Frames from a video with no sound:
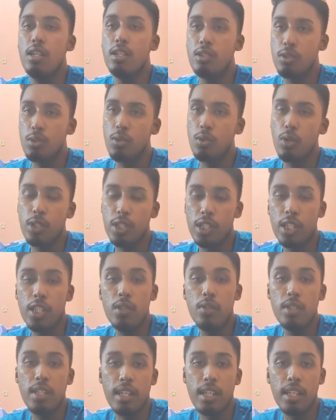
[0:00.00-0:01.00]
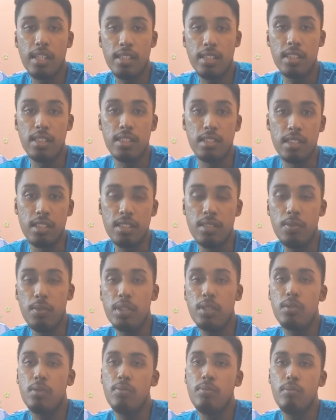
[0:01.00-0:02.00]
to continue their researches, which
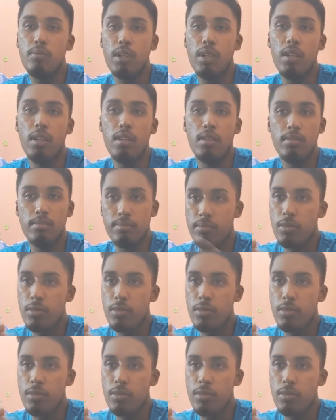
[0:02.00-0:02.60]
will